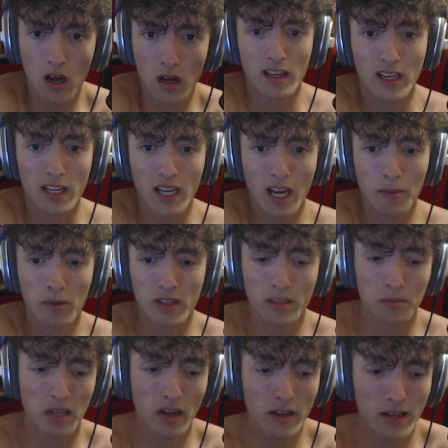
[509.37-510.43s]
Yeah, boys, I'm
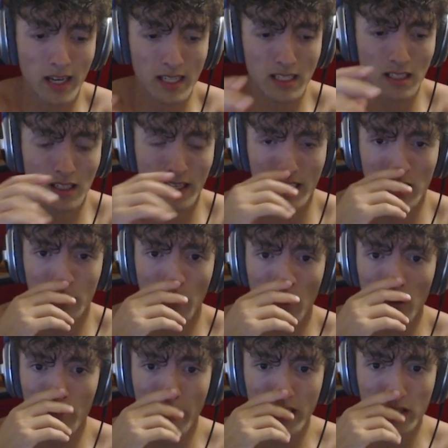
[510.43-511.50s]
telling you guys, like,
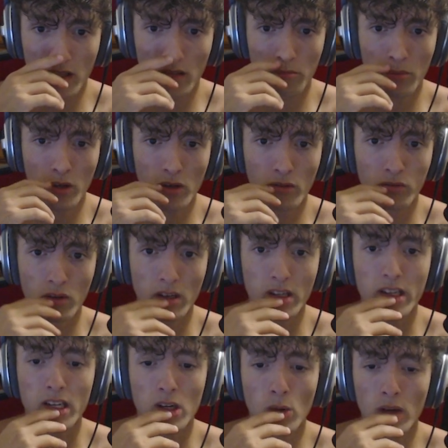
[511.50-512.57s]
smaller bets are the move, really.
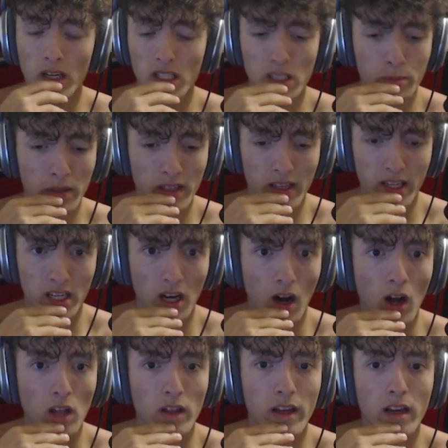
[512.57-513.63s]
You don't want to just put, like,
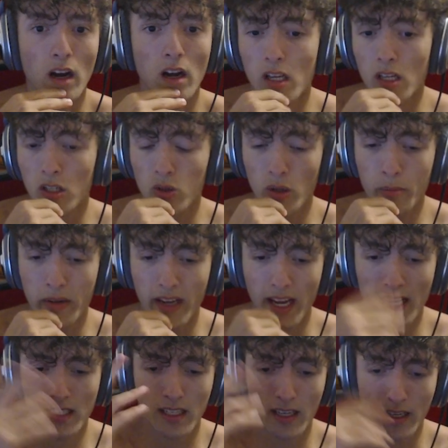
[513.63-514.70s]
all in on Sweet
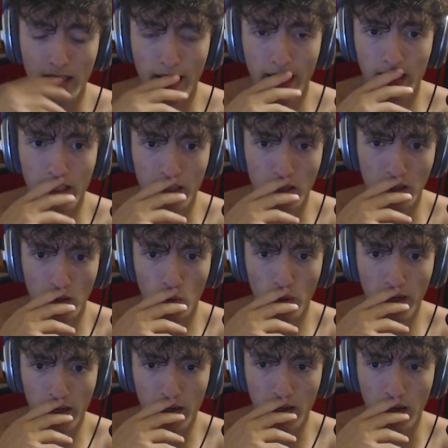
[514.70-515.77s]
Bonanza and act like you're going to
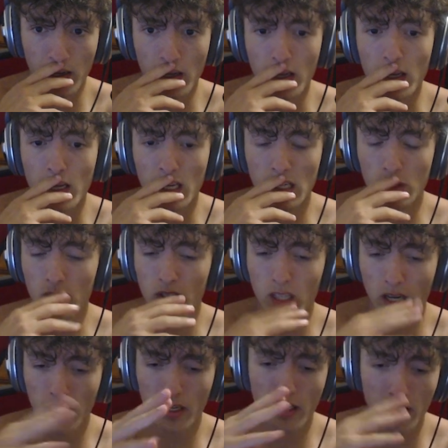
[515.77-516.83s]
win. You just got
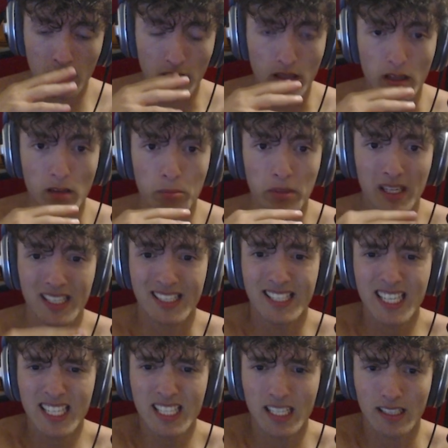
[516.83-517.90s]
to be
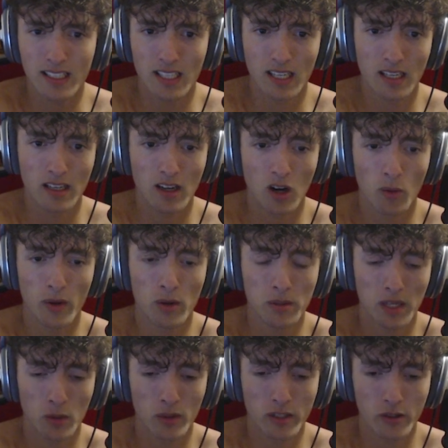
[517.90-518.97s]
consistent. Oh, we almost
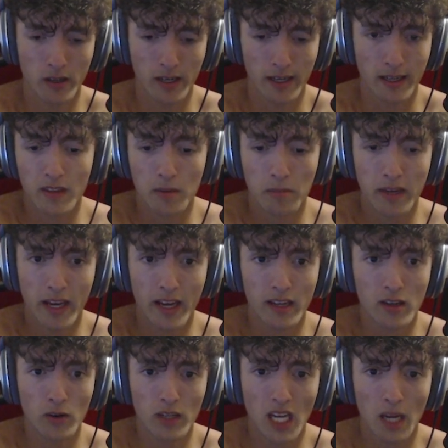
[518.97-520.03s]
got retrig again. But yeah,
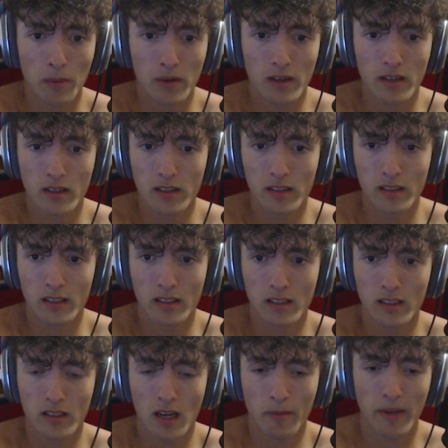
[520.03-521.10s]
don't gamble. You're,
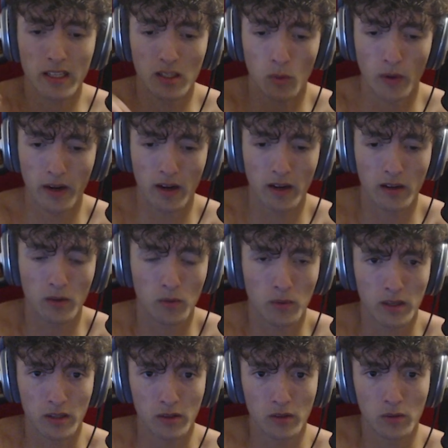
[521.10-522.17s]
you're not meant to win on, when
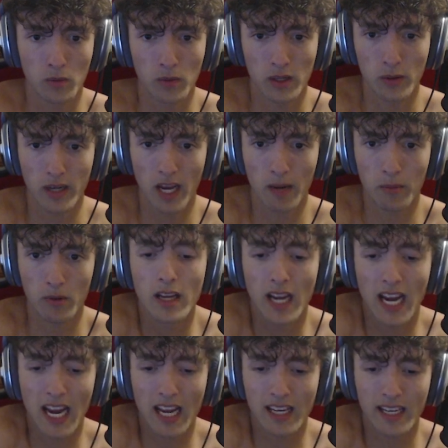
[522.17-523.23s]
you when you gamble.
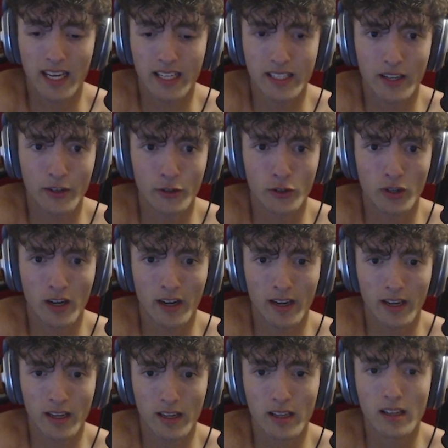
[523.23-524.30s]
And yeah, it's all
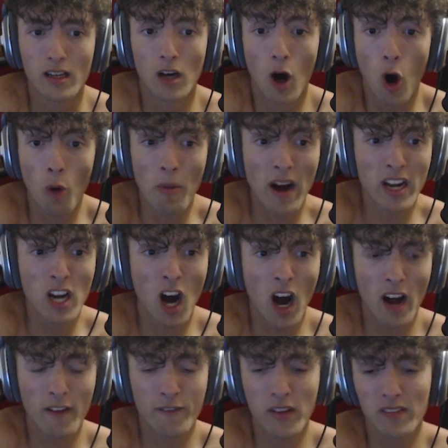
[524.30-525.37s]
dry. Oh my
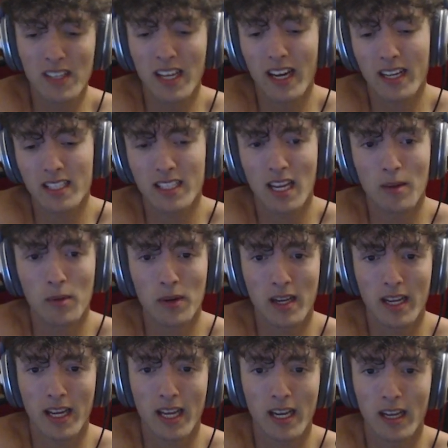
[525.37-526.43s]
God, fifty X. Damn, we
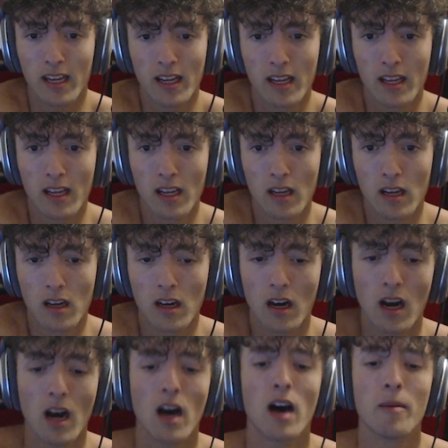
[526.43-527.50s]
didn't hit it.
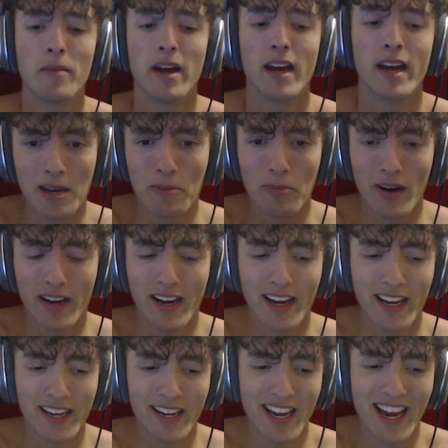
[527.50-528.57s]
Ah, man. But
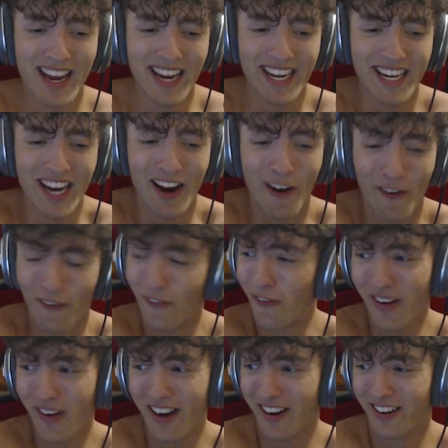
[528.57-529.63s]
uh, yo,
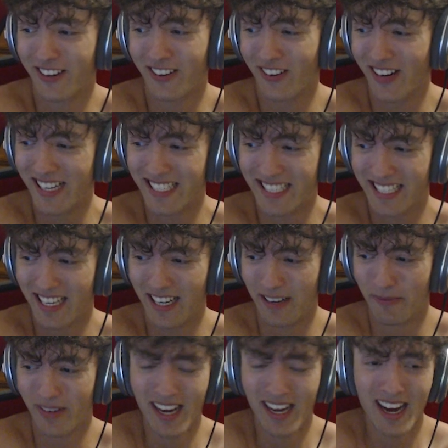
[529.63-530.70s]
we are crazy
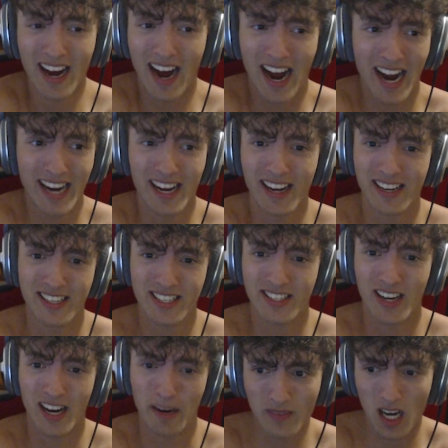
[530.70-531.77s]
up. I gotta
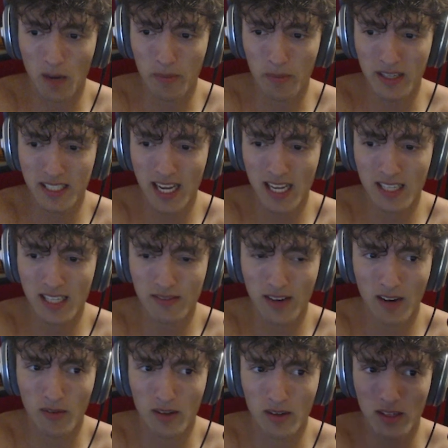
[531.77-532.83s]
stop. I'll be satisfied
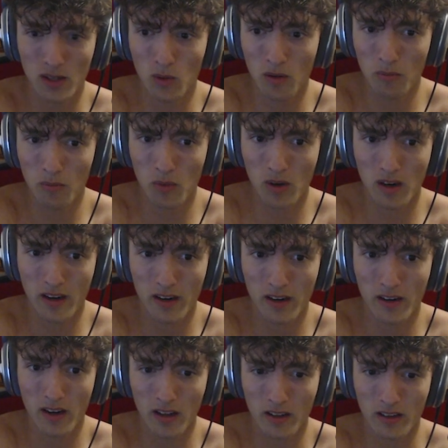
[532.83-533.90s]
if we do one more hundred
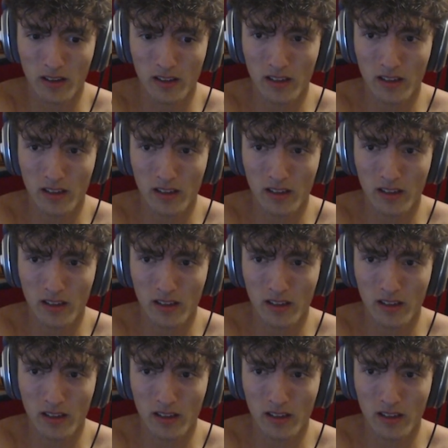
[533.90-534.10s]
dollar.